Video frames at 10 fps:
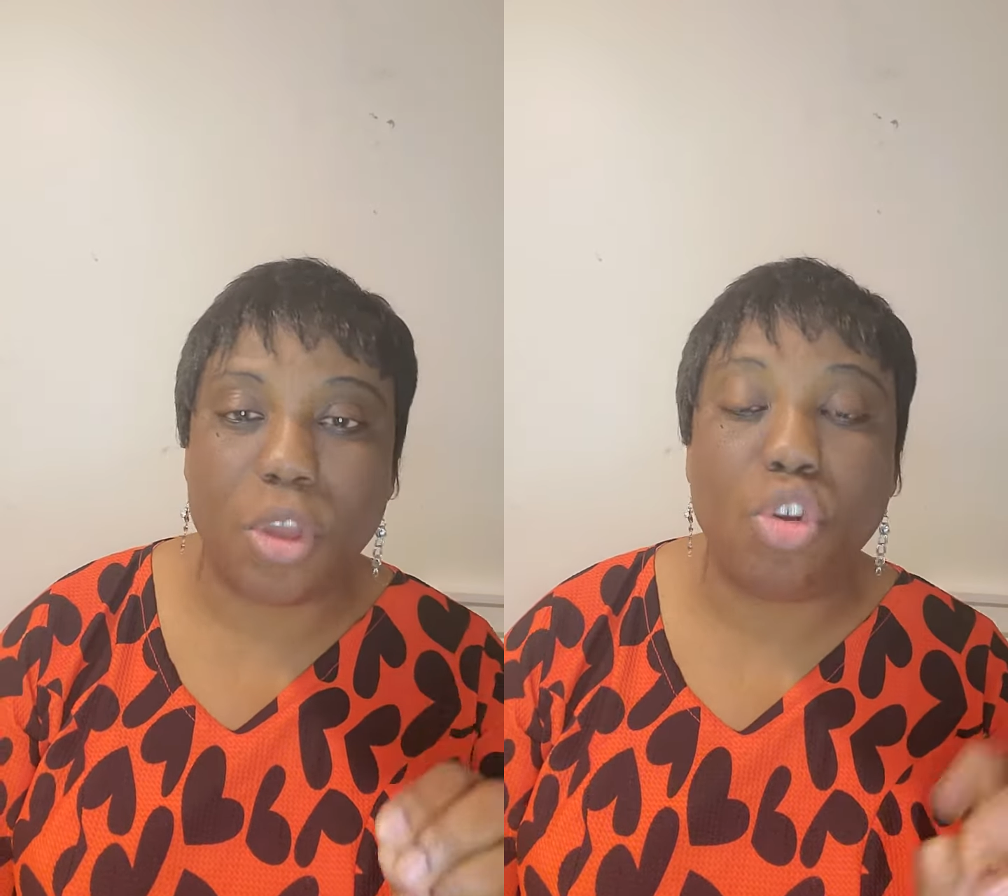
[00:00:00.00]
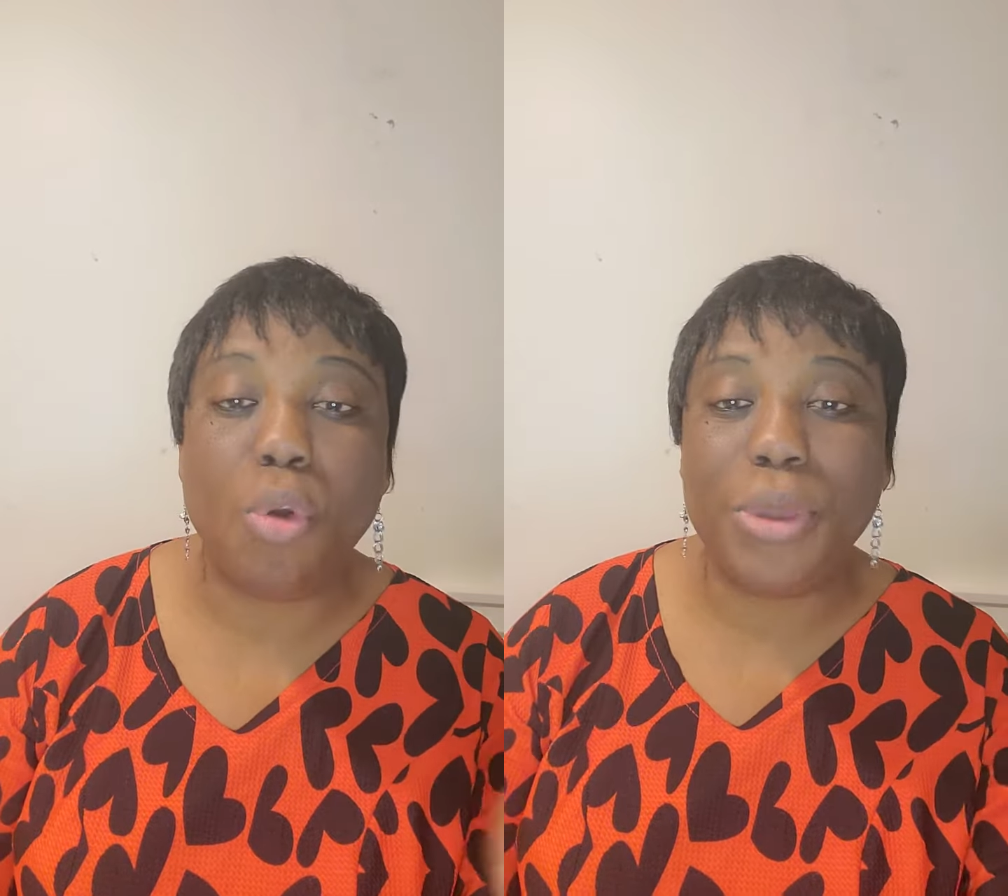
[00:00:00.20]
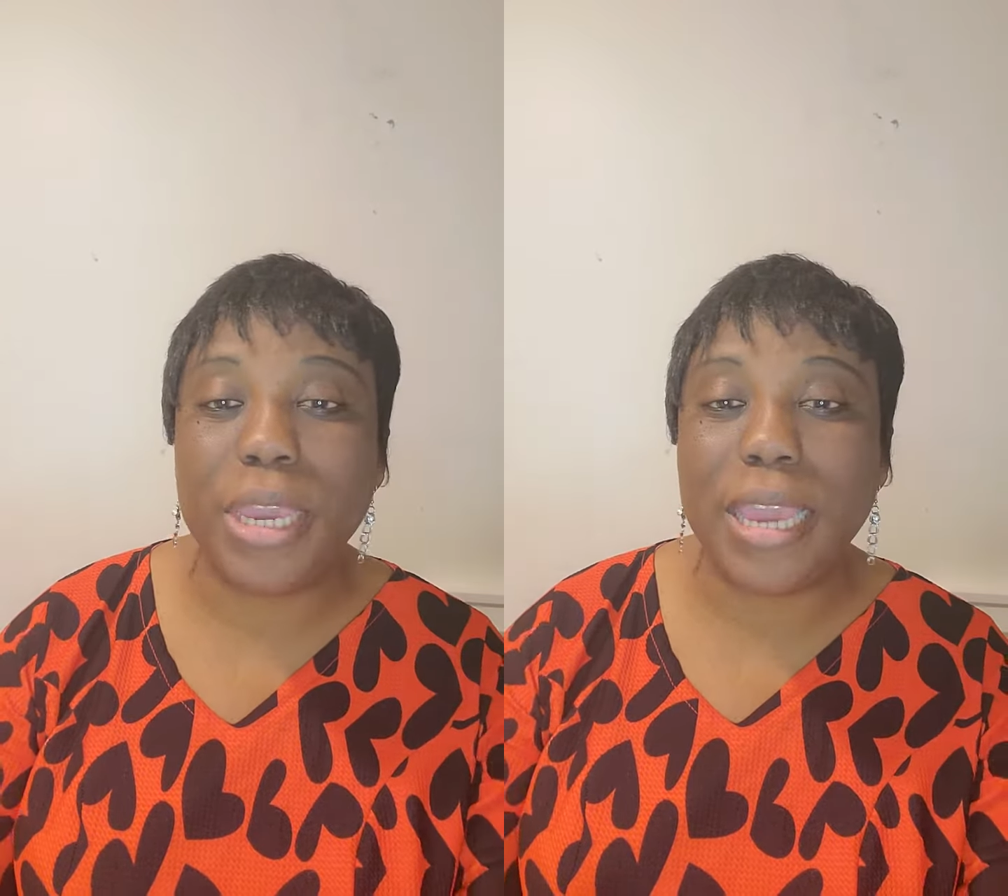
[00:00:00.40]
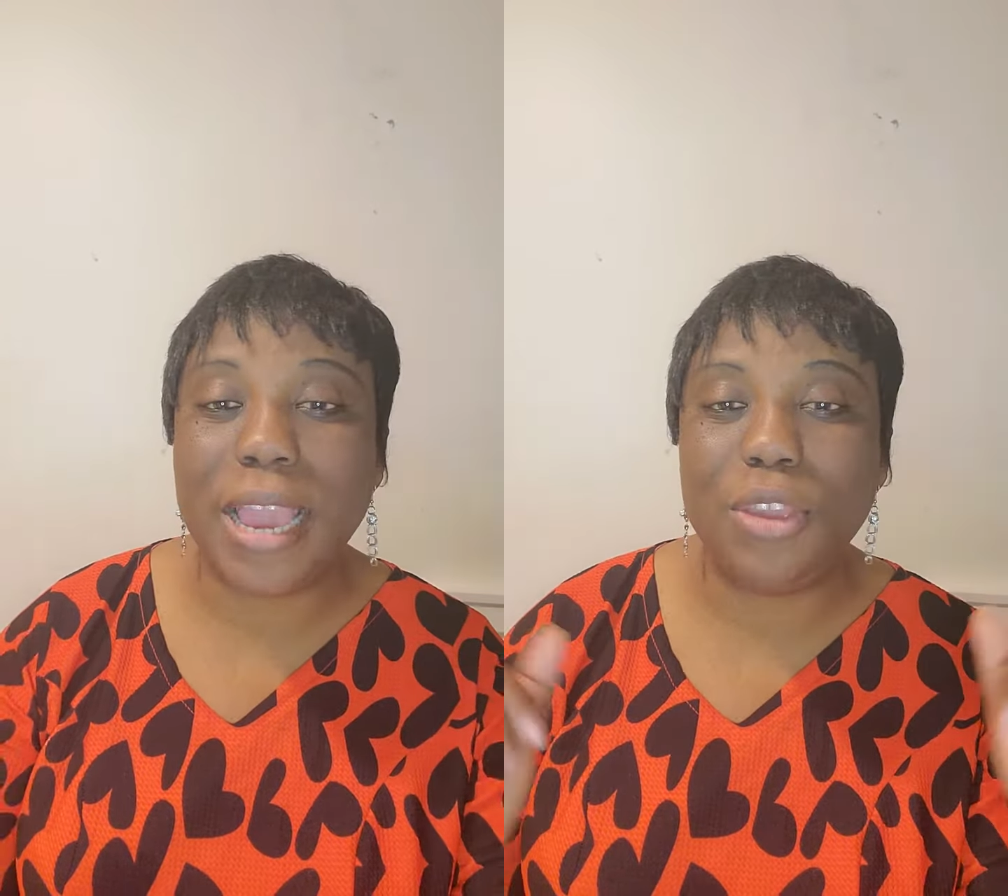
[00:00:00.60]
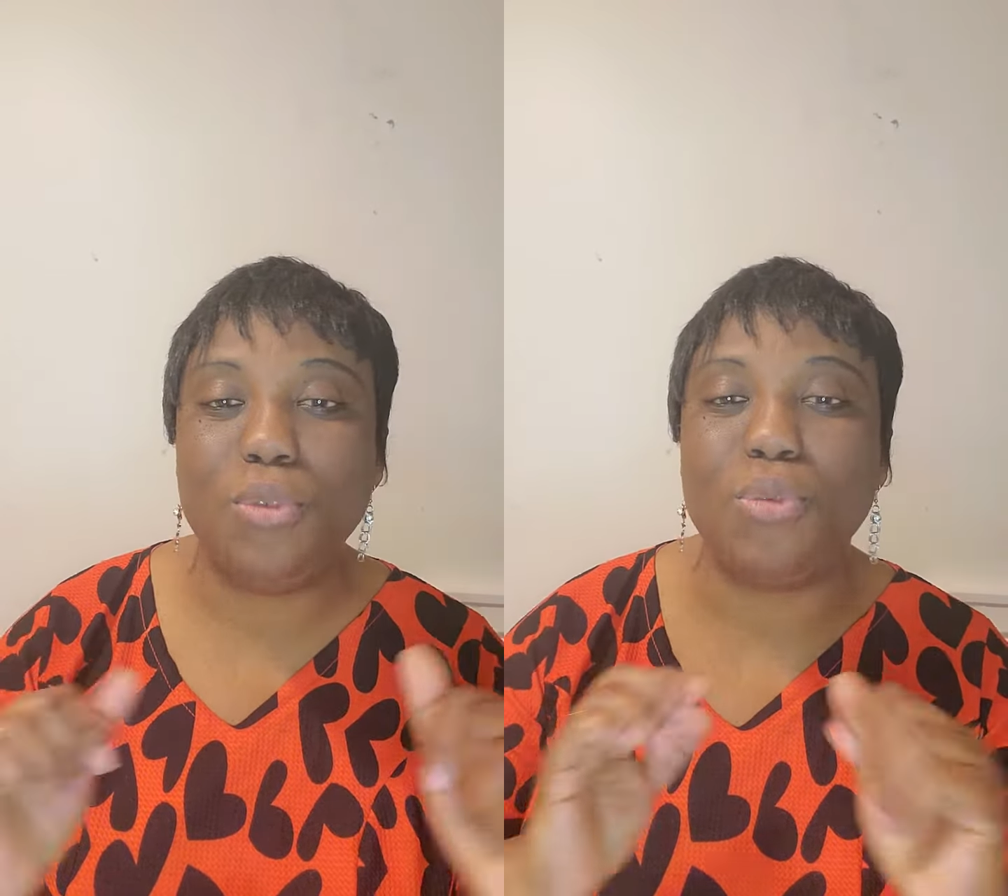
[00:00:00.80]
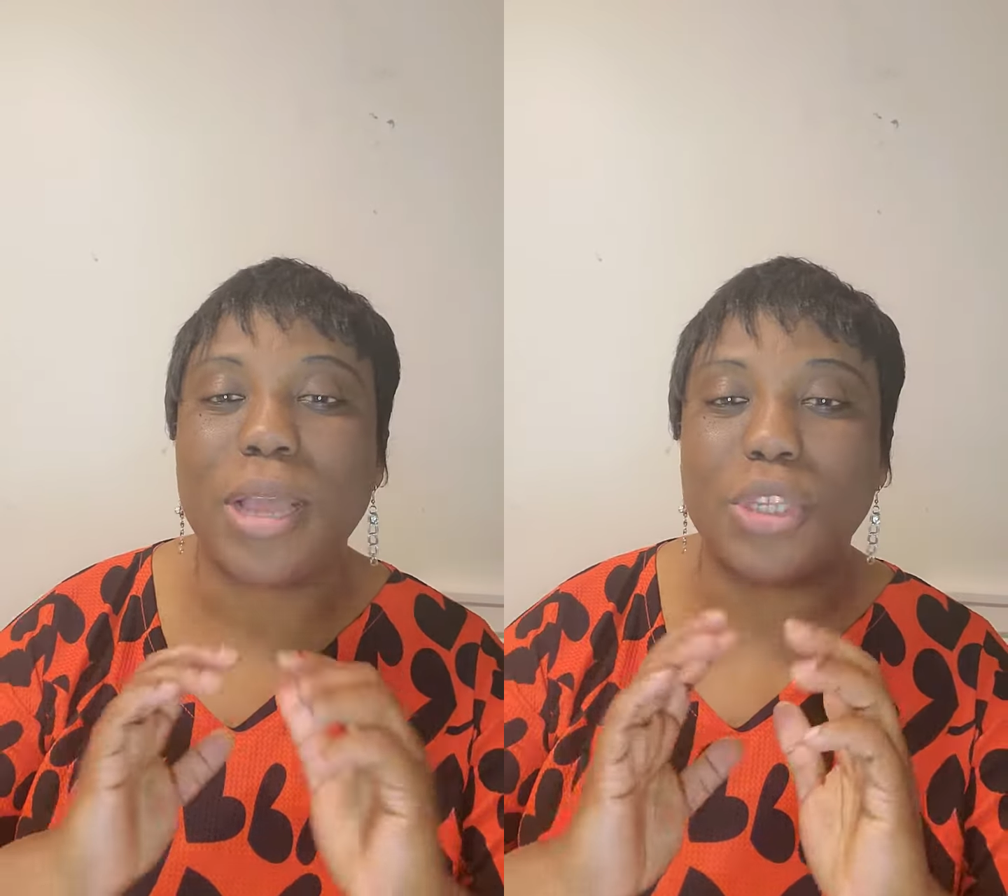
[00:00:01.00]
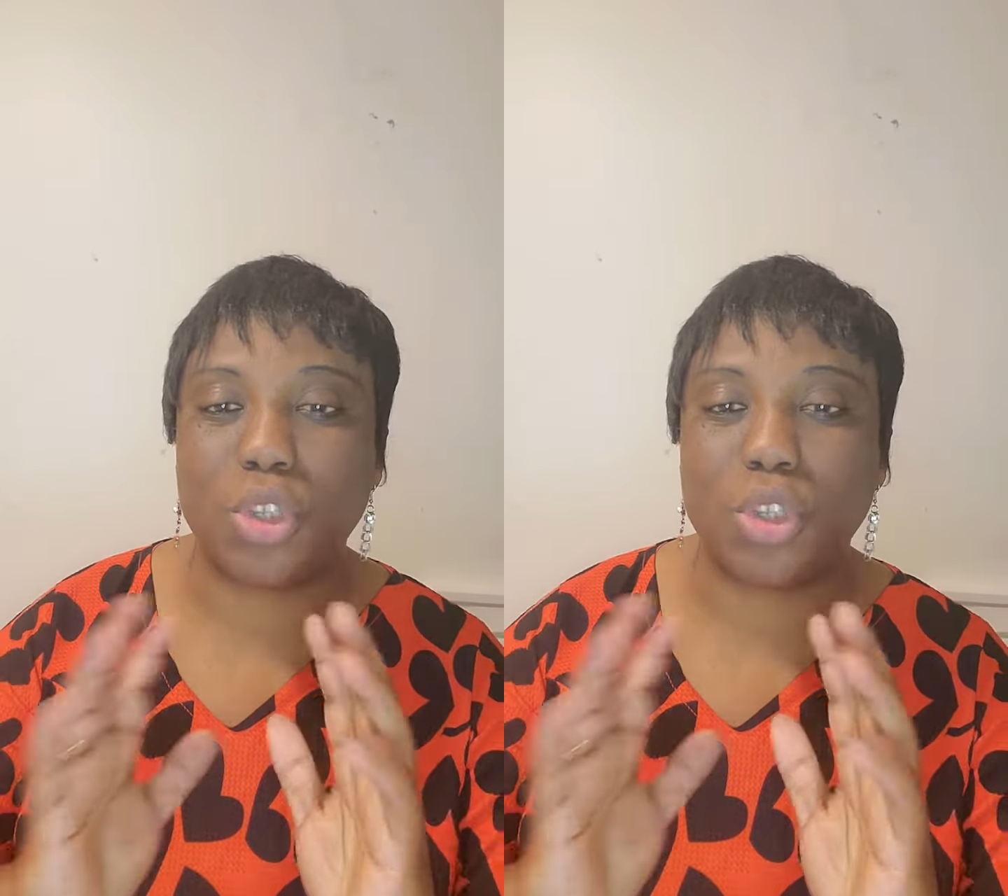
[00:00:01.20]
God will hear you and